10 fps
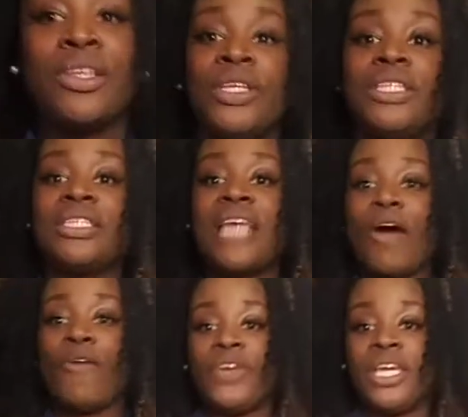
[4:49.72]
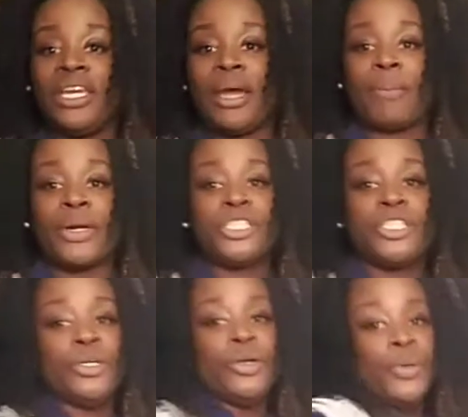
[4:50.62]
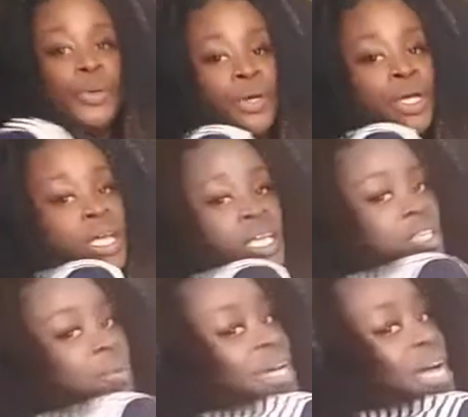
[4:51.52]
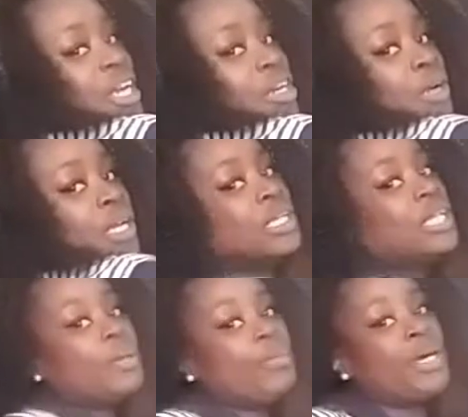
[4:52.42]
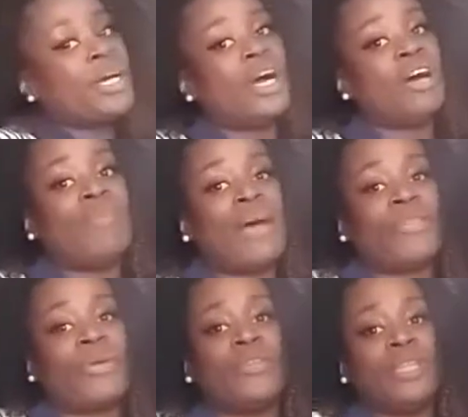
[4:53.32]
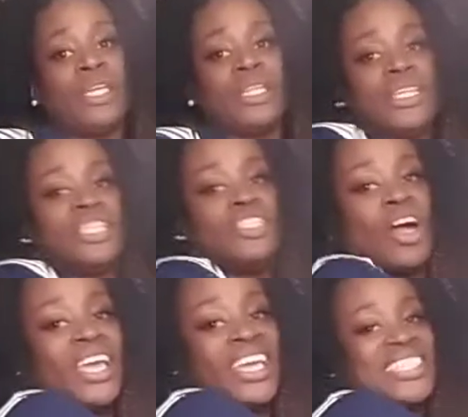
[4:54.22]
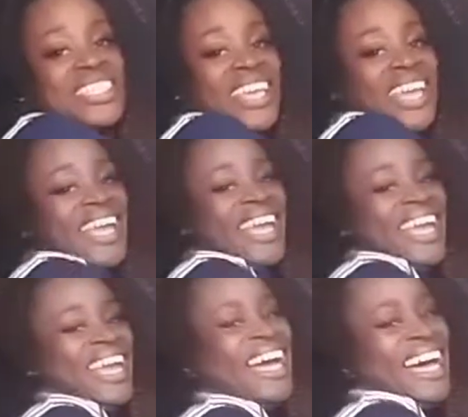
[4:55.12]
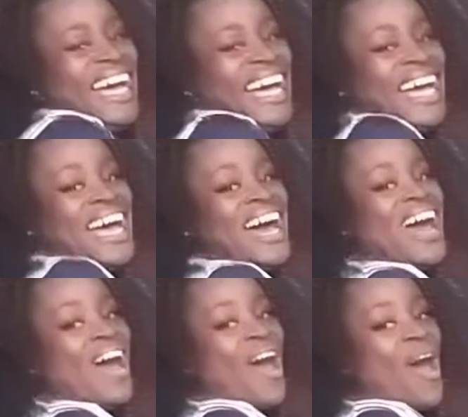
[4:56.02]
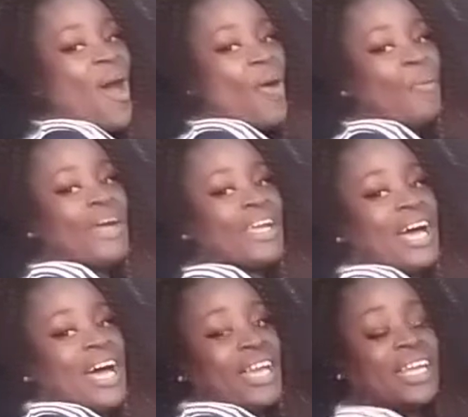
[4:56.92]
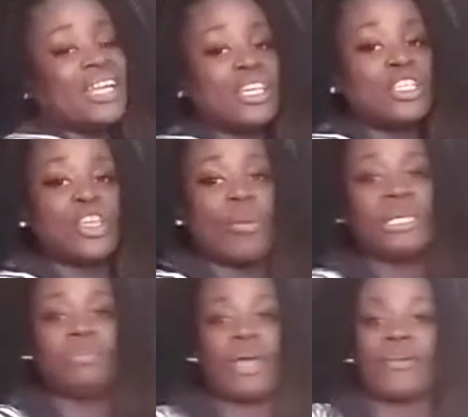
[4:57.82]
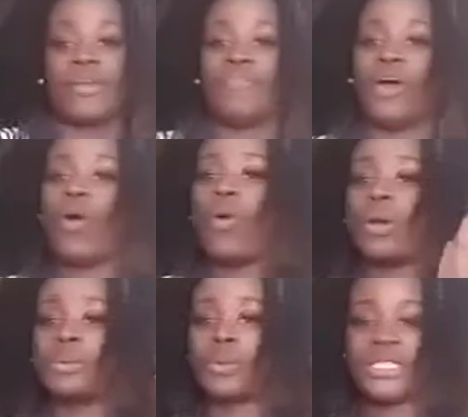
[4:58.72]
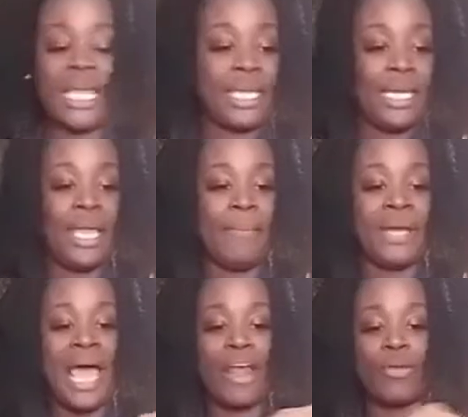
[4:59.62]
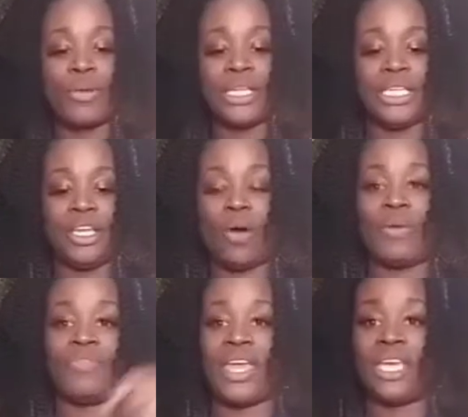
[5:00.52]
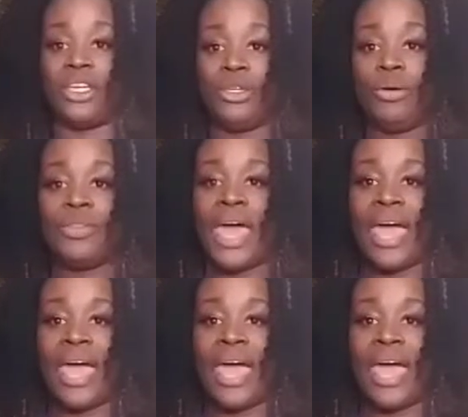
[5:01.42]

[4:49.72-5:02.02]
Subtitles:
So, this is outfit number two. So, we're kind of doing a lookbook of my three. Look at this. Y'all can see. Oh, my God. It'll look so much better if the arms were taken in. But I don't really know if they could do